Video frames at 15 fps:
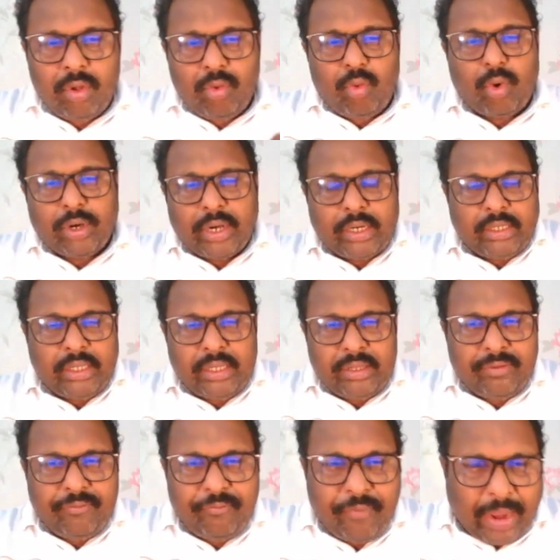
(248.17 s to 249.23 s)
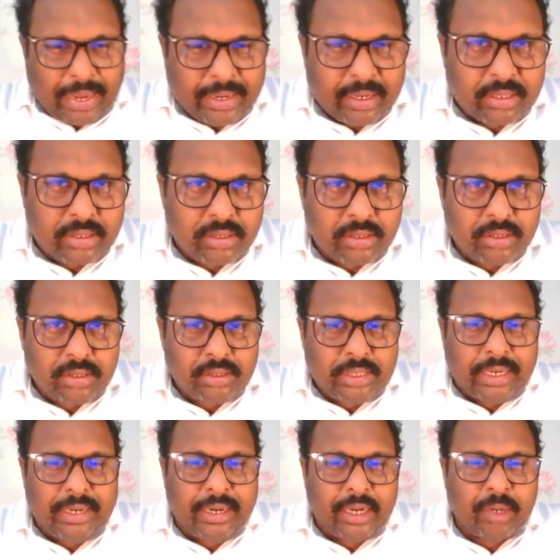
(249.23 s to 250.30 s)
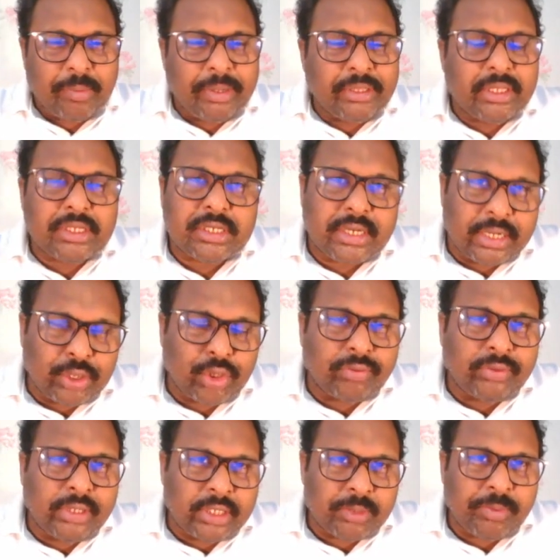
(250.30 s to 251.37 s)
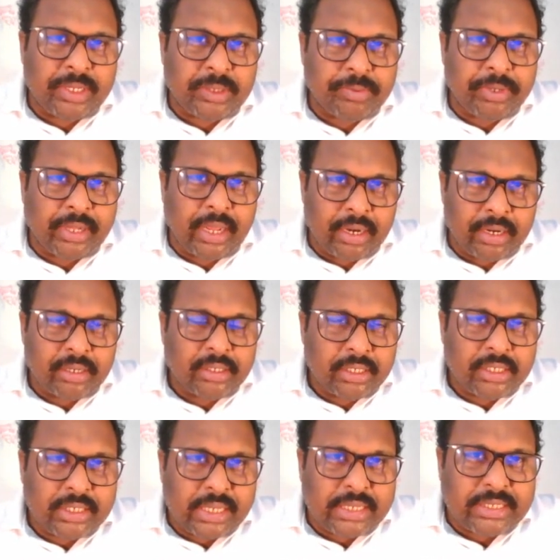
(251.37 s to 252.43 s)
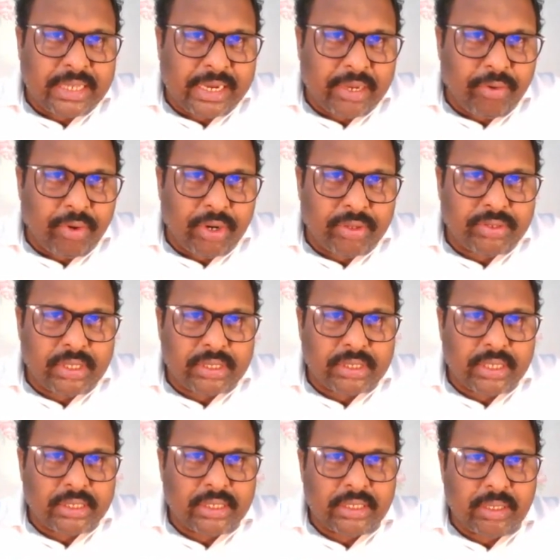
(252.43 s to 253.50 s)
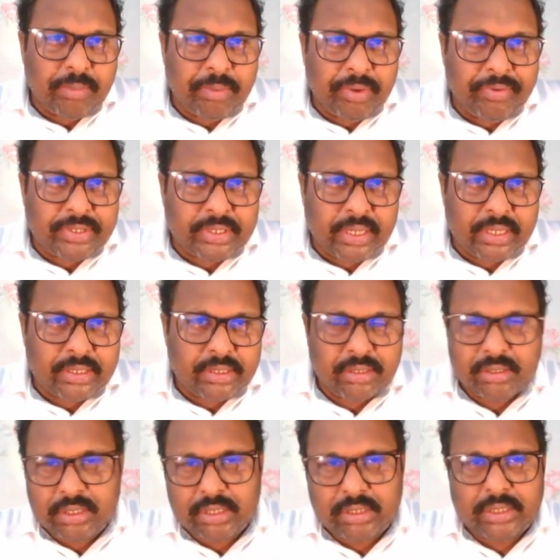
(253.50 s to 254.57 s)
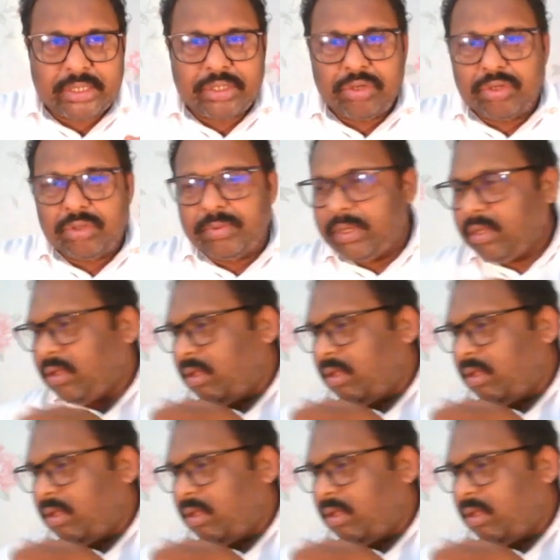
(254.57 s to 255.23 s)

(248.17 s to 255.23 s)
What are the factors that determine the strength of the displacement current? This is exactly what I was discussing in the previous case. Just excuse me.